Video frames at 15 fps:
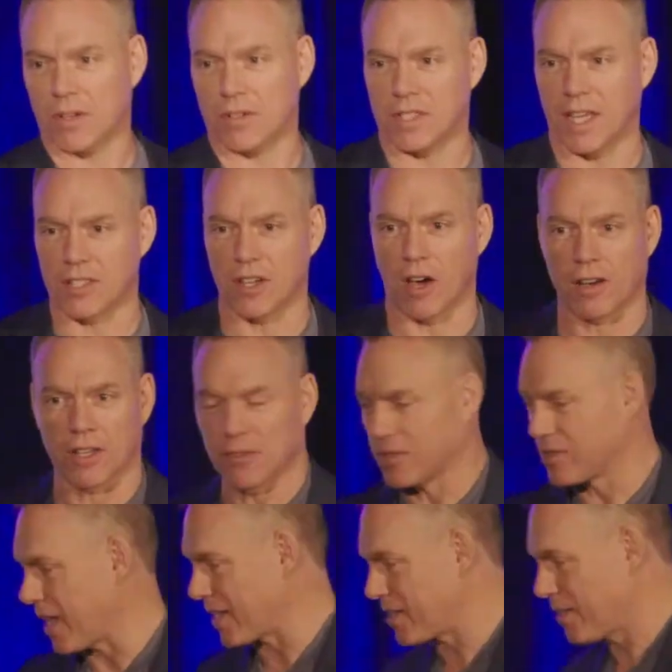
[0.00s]
Winner's Edge audio
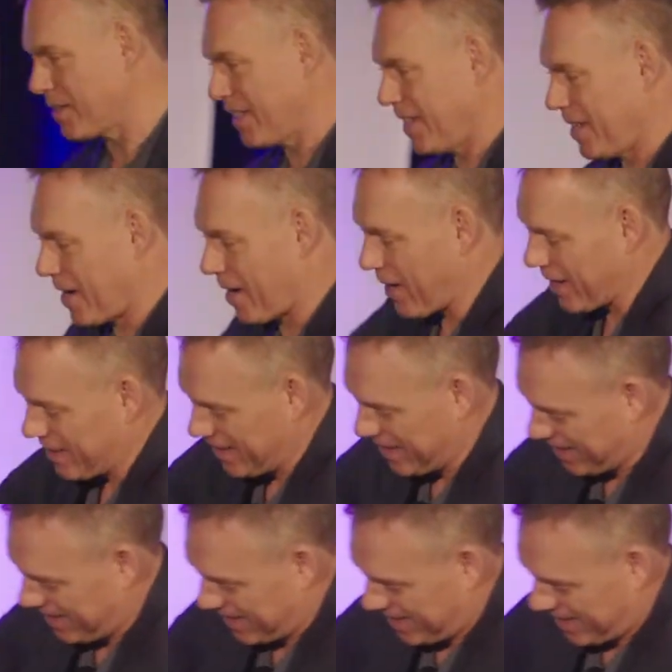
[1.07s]
sets, all right?
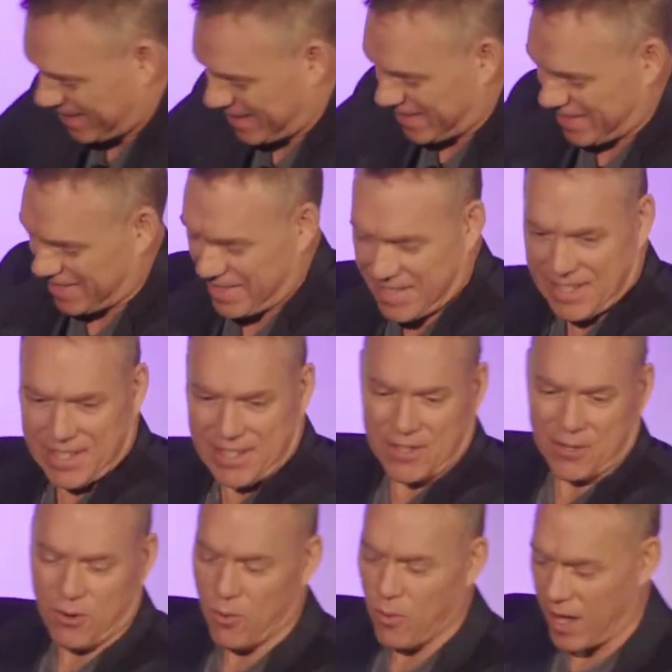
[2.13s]

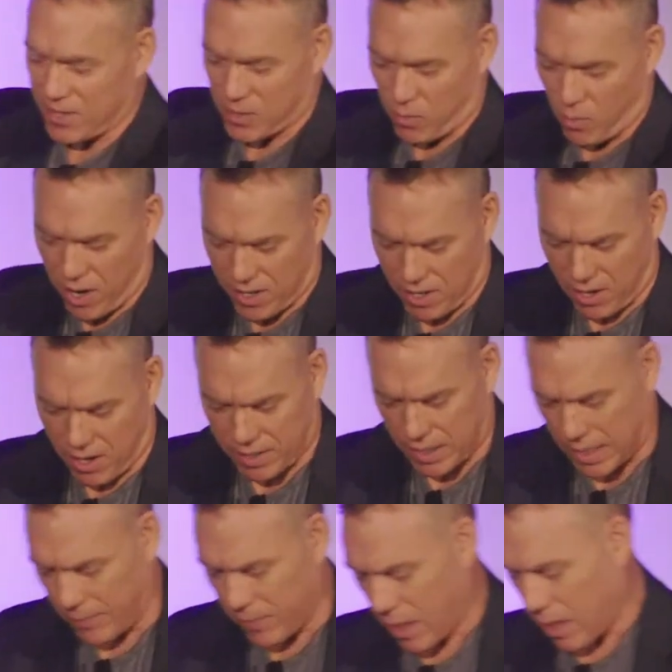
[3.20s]
Who wants one on
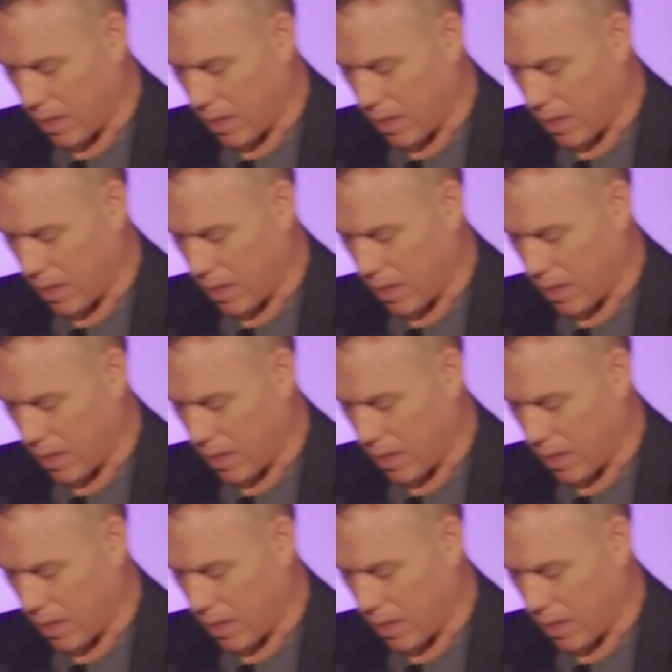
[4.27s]
uh,